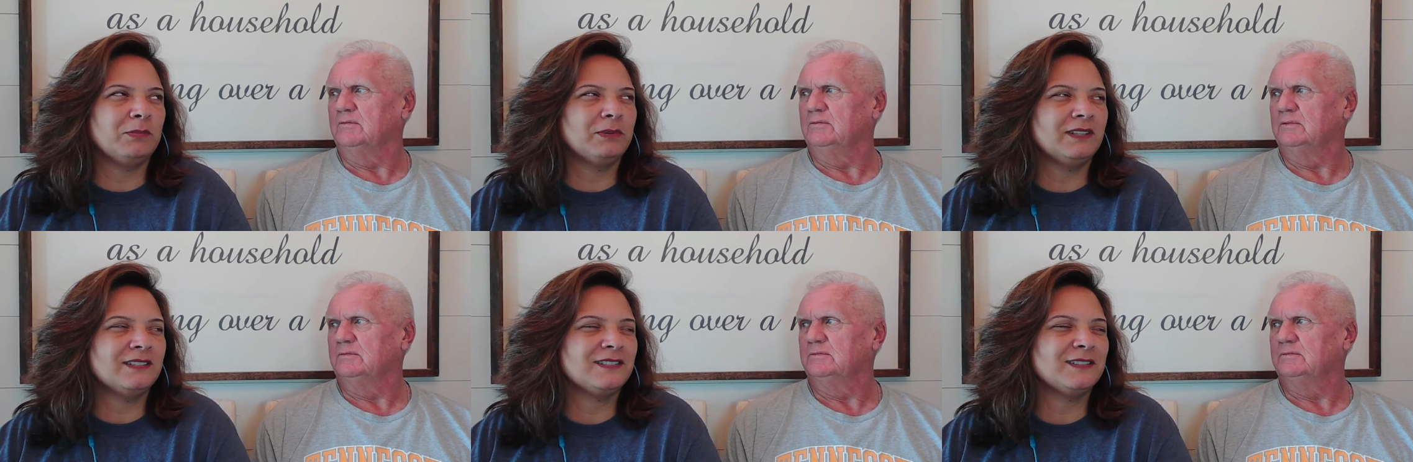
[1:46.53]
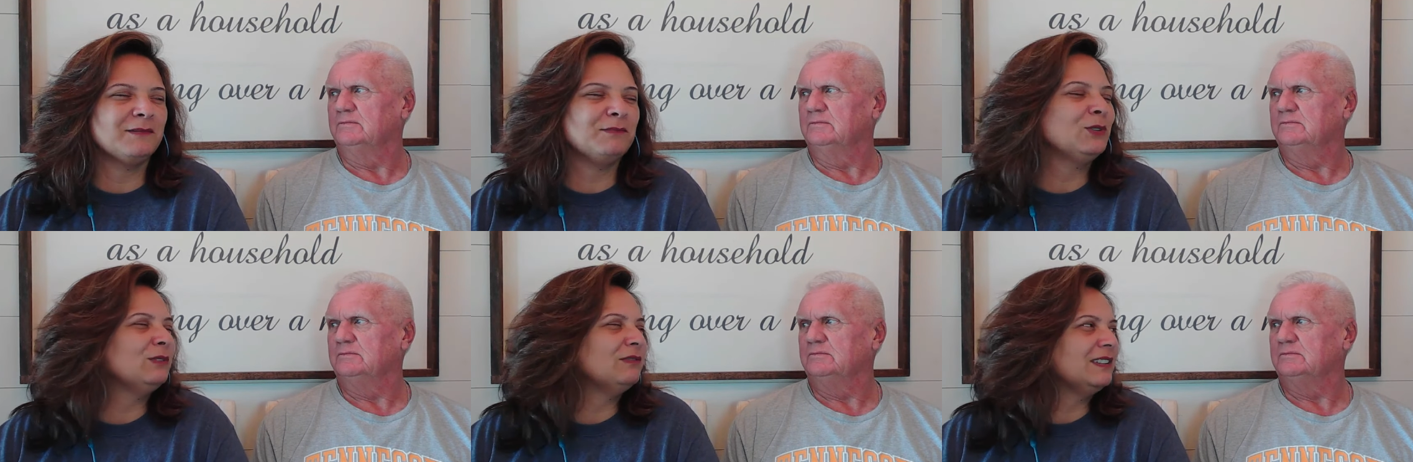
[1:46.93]
Speaker 1: but there's a
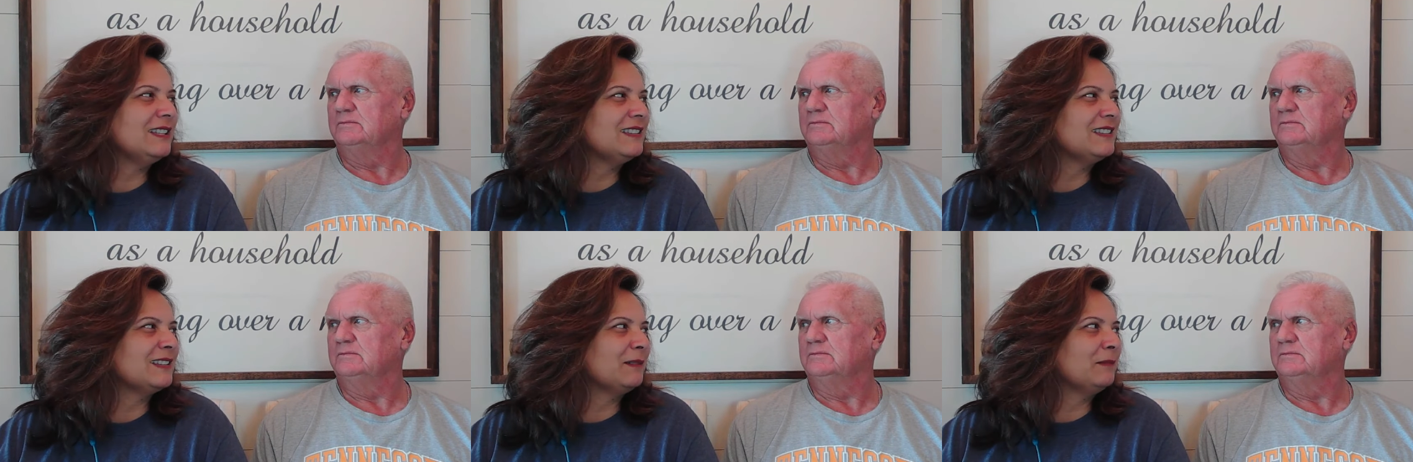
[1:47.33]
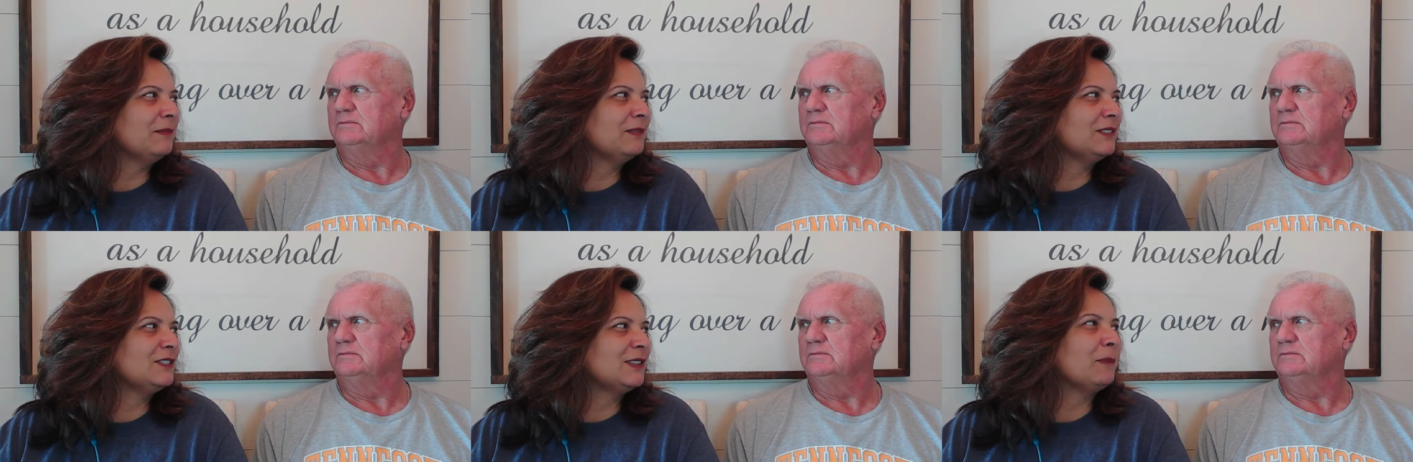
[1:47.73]
movie.
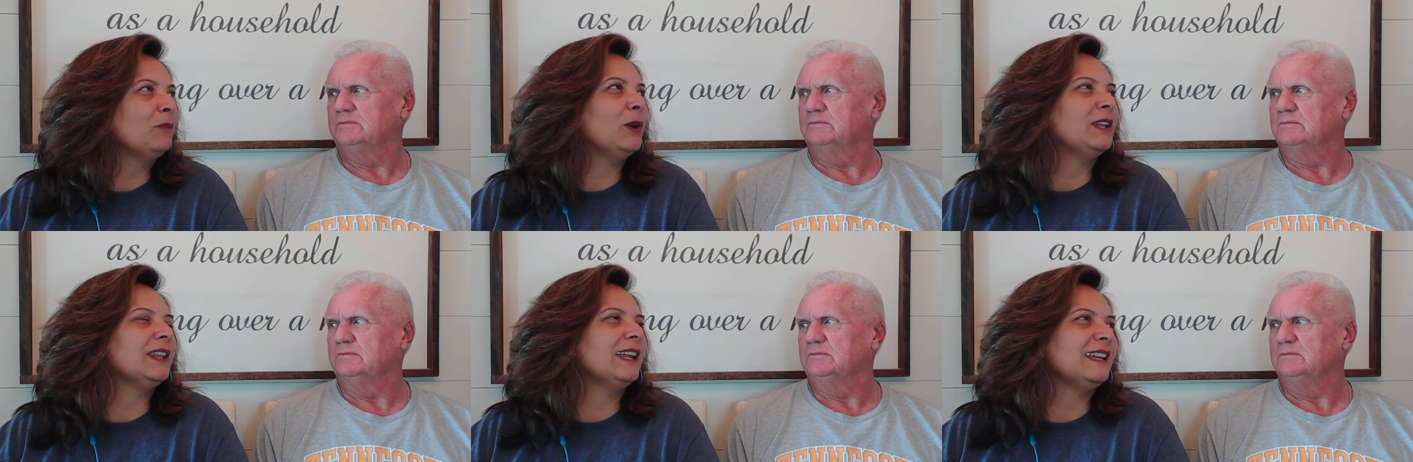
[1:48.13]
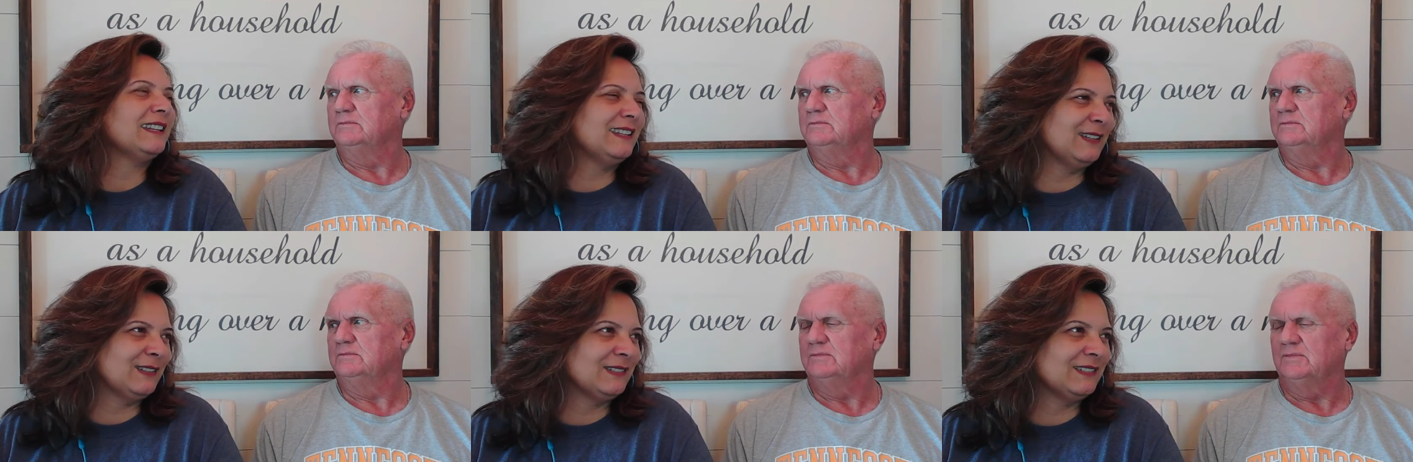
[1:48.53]
Some someone
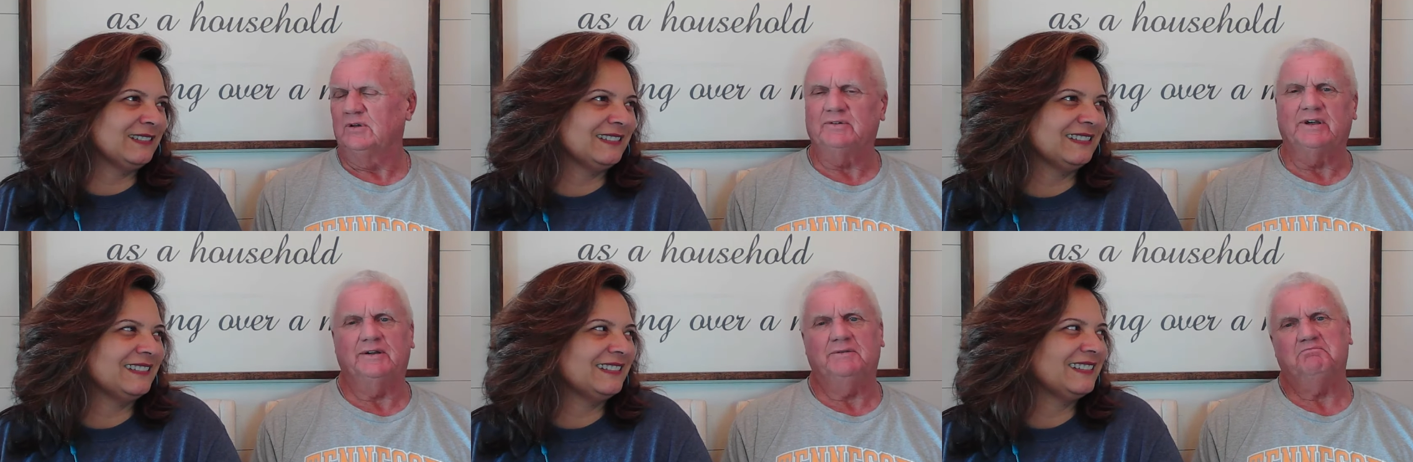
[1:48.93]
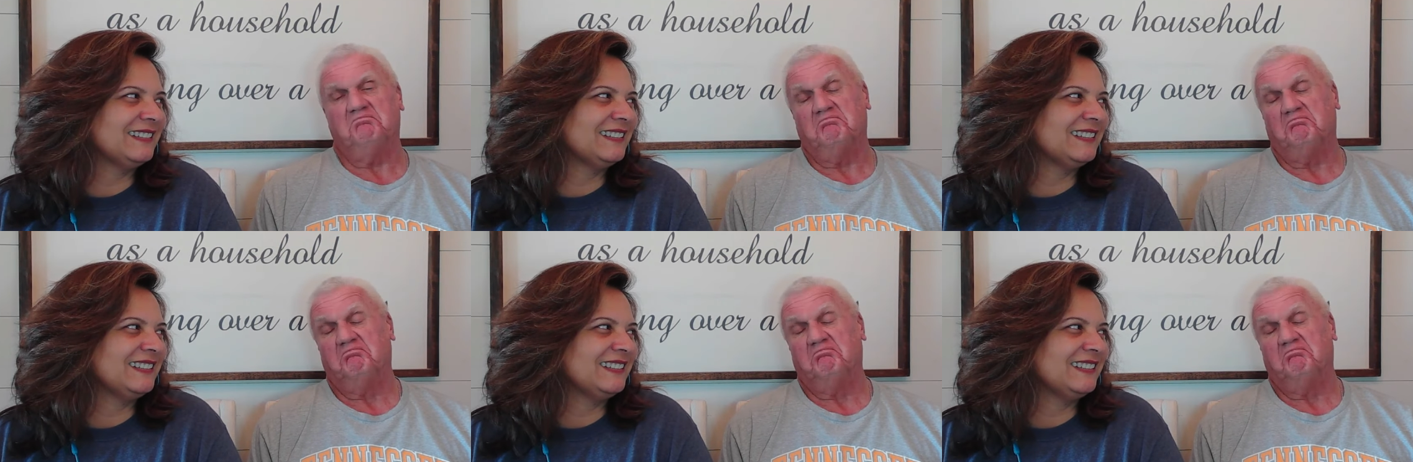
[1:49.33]
like you. Okay.